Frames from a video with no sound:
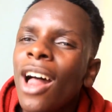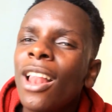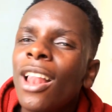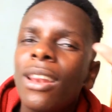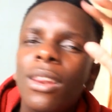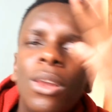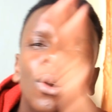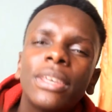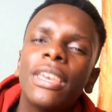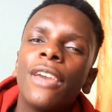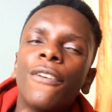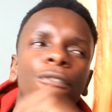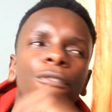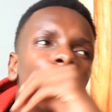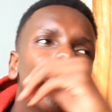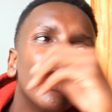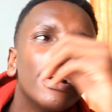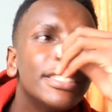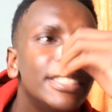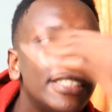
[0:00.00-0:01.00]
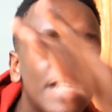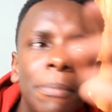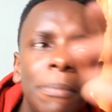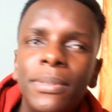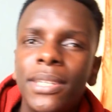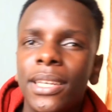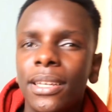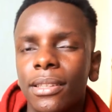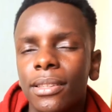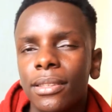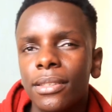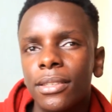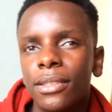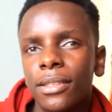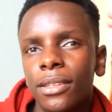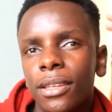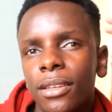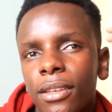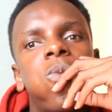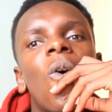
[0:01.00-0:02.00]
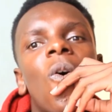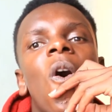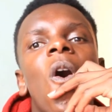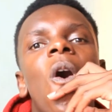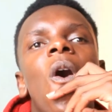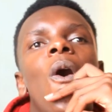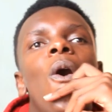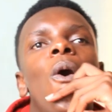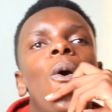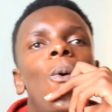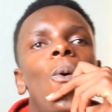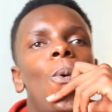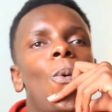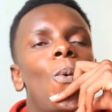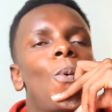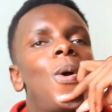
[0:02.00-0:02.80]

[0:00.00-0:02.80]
looking for acceptance. Whoa.